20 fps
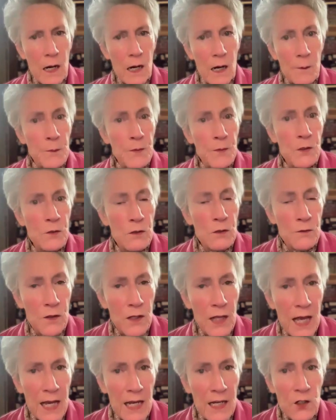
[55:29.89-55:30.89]
a
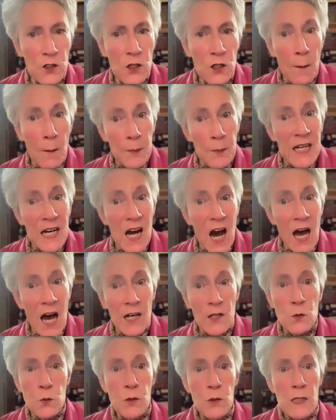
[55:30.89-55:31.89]
beautiful age
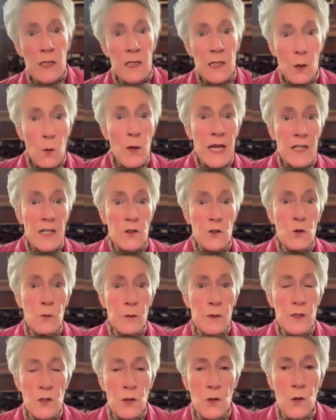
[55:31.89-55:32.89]
because we as
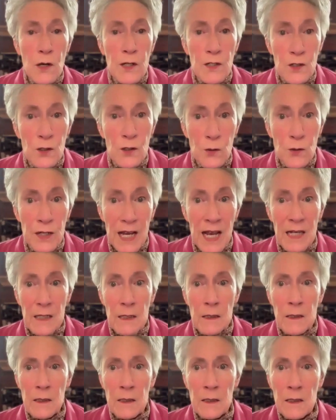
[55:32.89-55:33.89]
humans are going to create
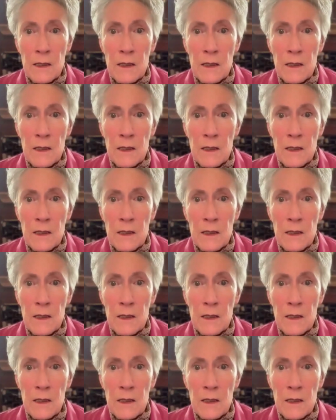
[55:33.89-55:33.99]
it,